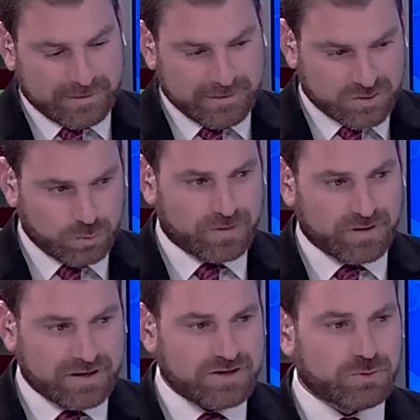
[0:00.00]
it's
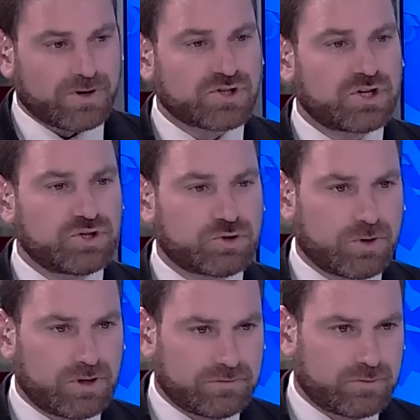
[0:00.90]
within Israel's
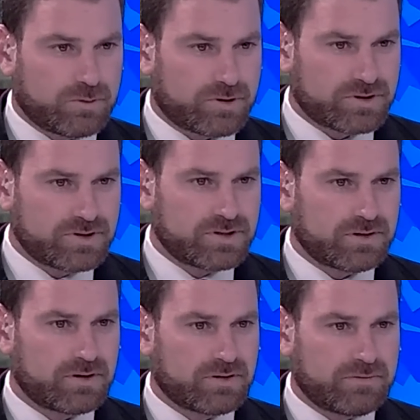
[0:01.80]
control, of course,
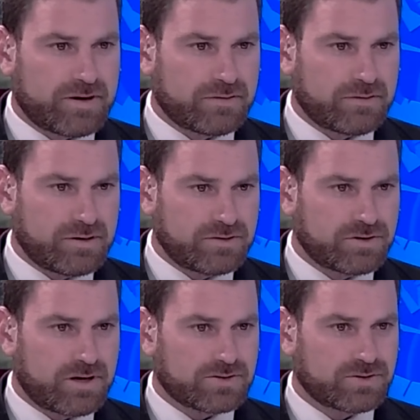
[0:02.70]
considering the fact that the
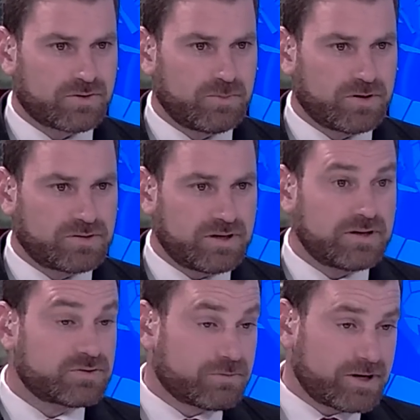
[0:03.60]
international community
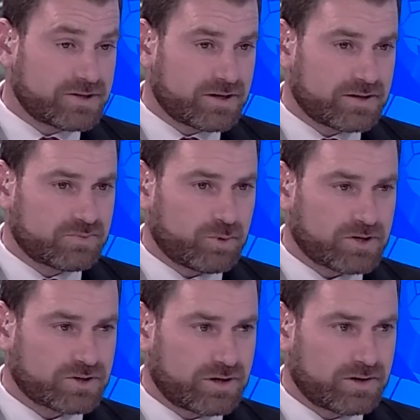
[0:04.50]
is raising its
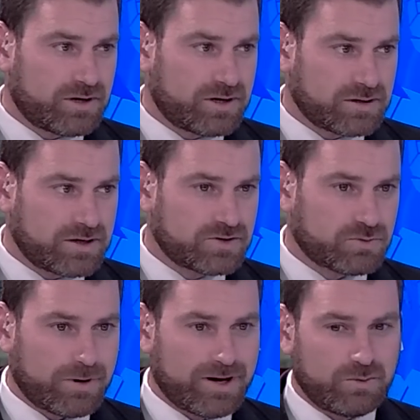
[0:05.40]
pressure on
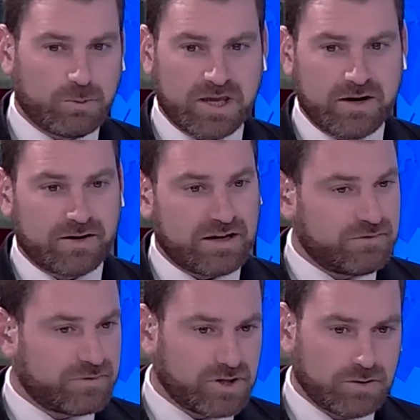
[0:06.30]
Israel. We hear even